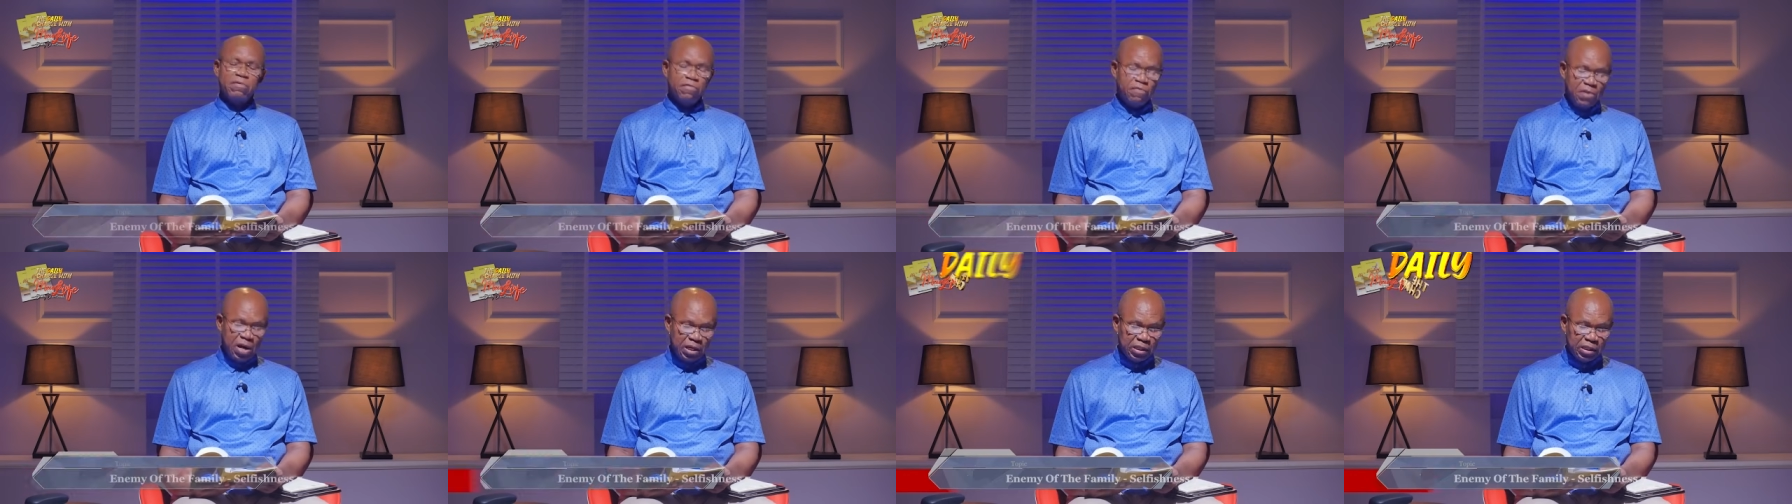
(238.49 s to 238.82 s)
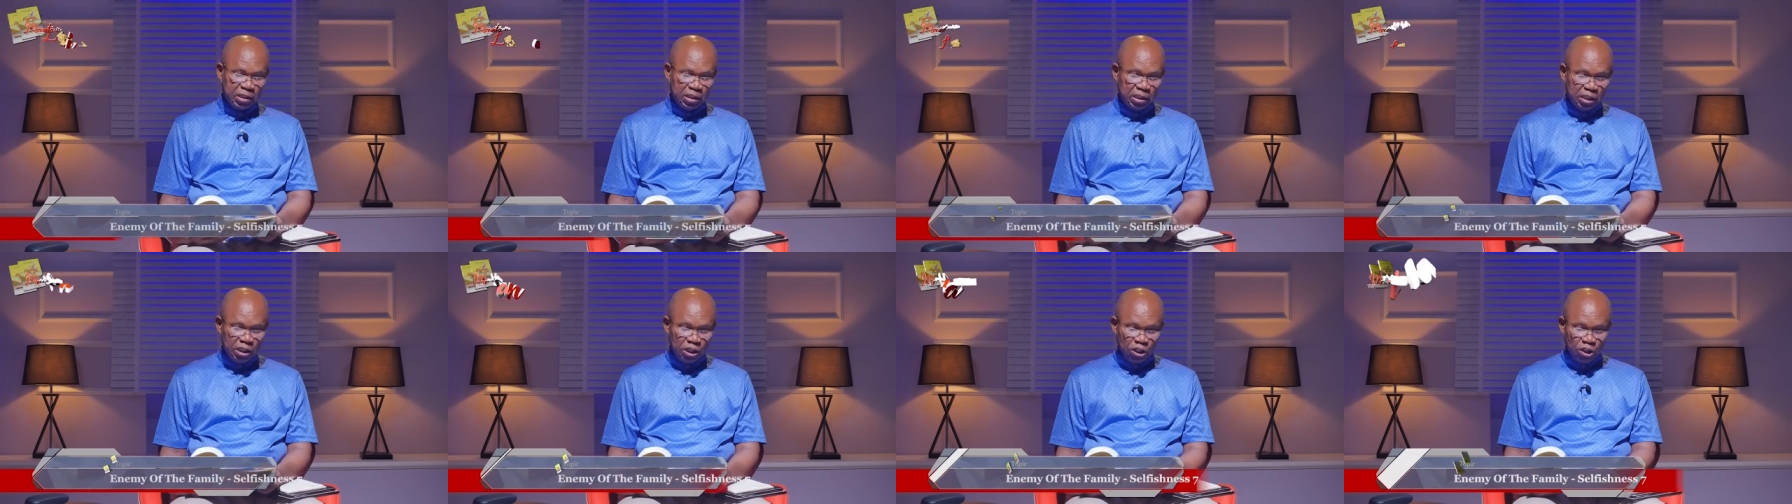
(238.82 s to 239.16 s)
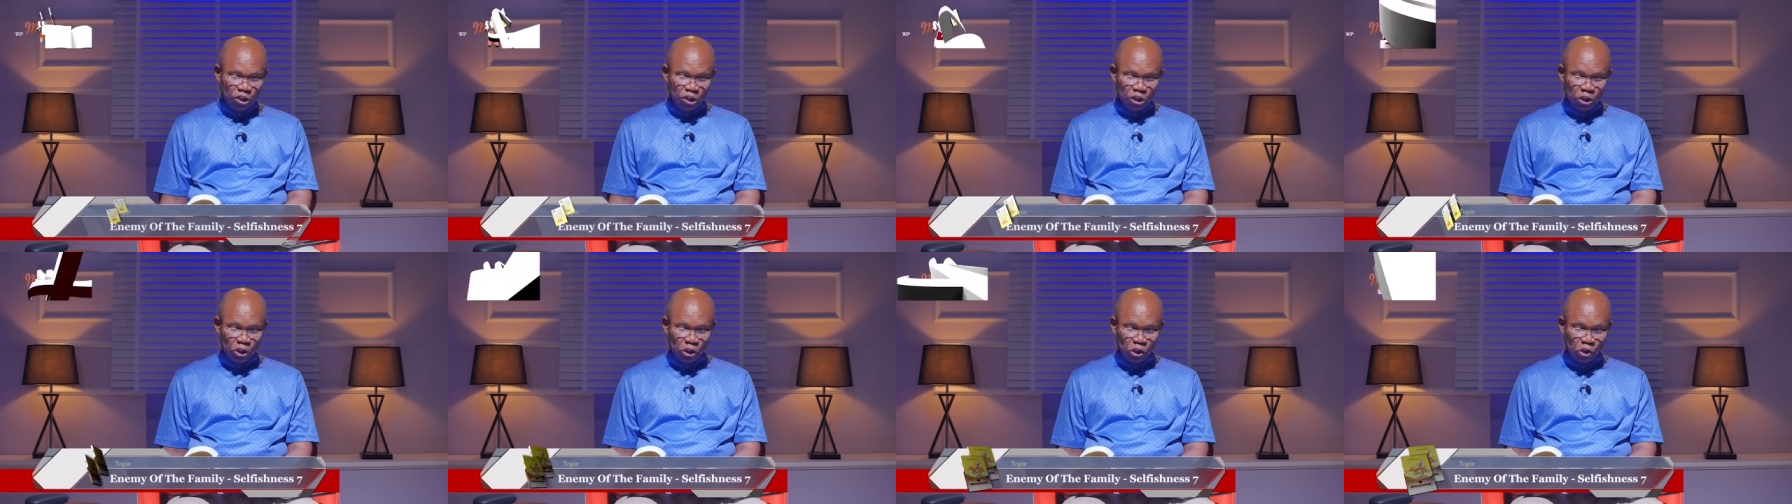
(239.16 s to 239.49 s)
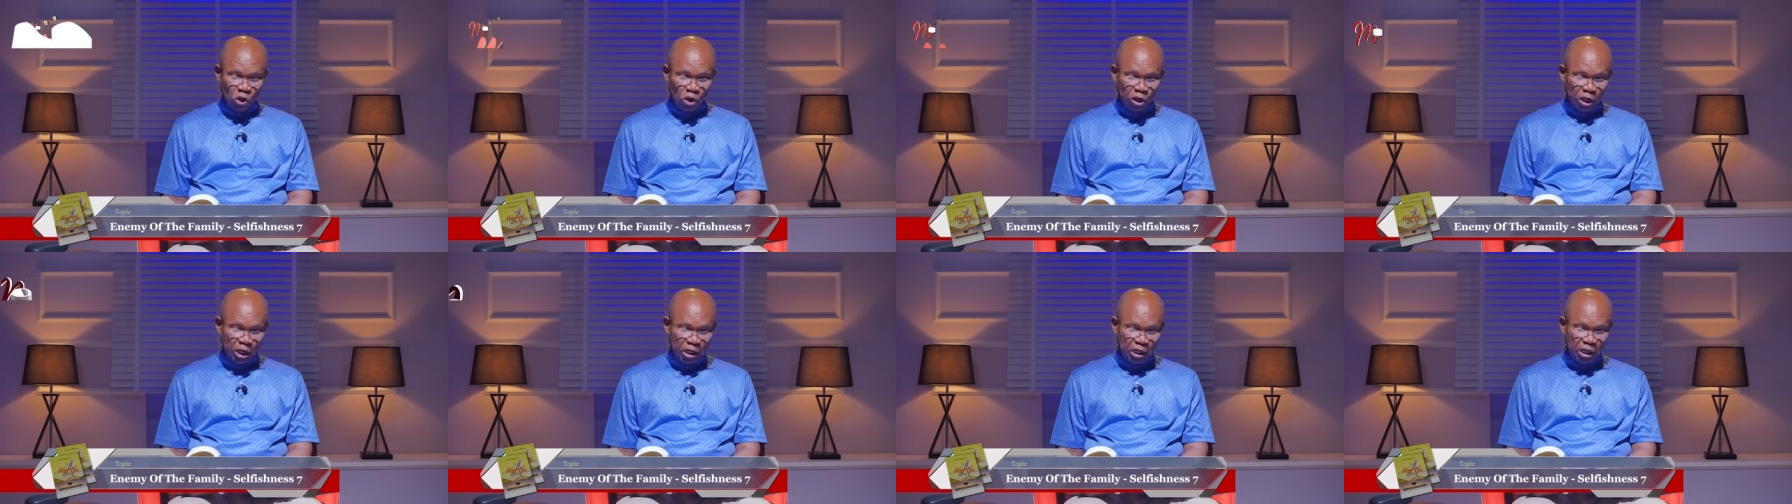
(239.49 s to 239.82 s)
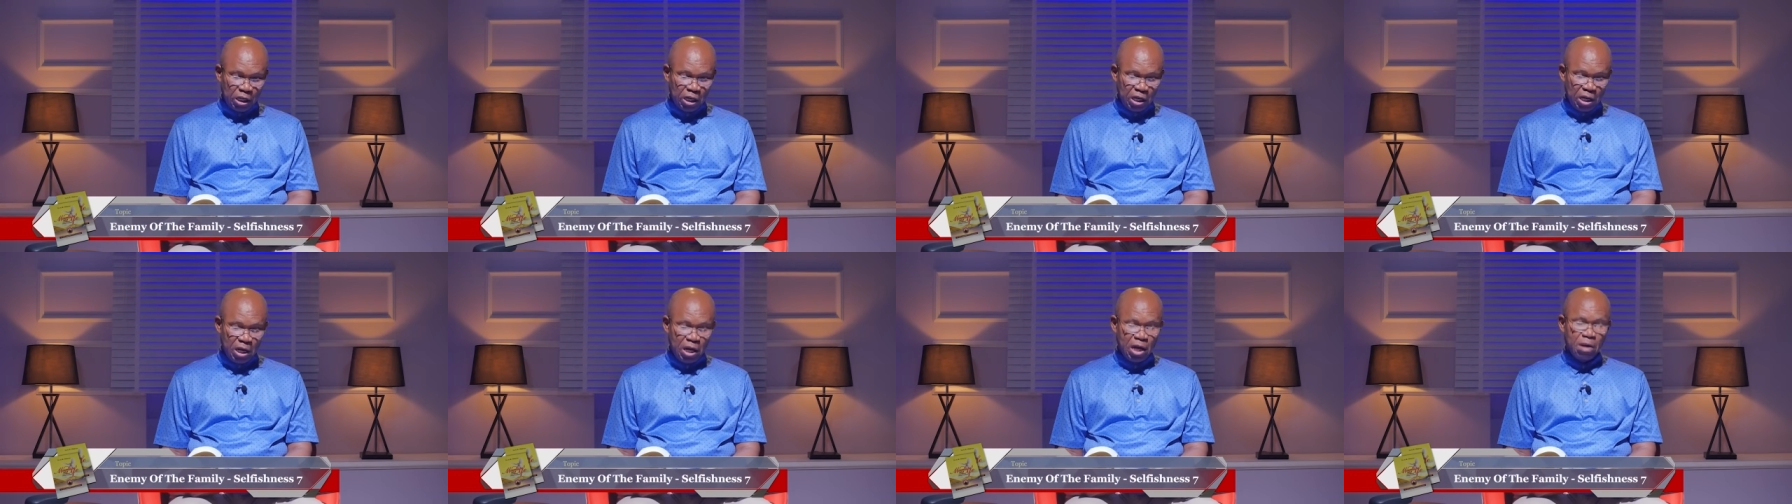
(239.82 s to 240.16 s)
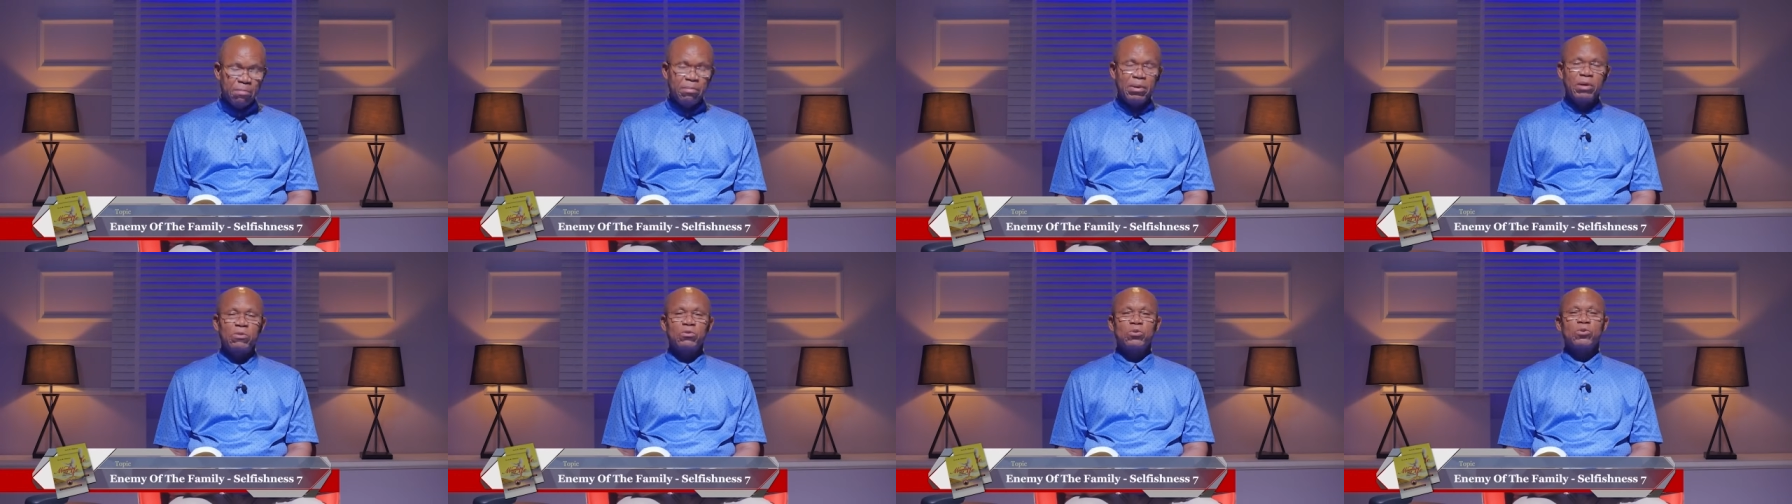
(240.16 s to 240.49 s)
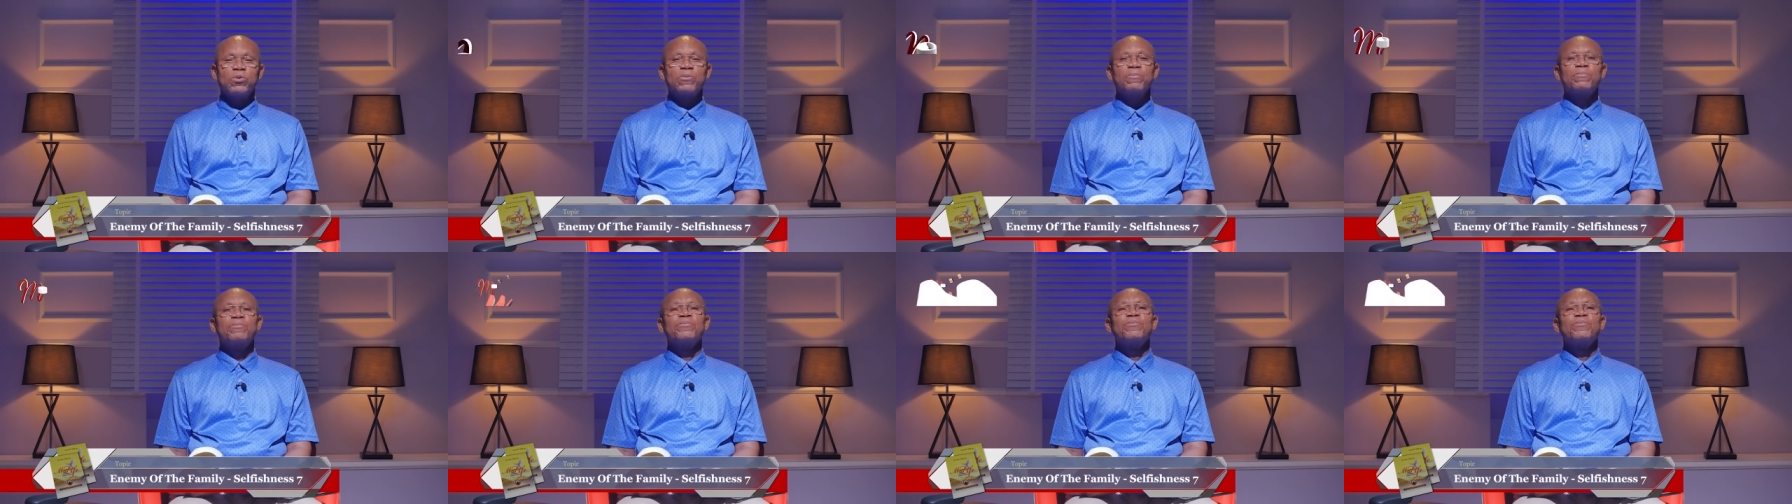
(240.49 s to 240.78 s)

verse is talking about.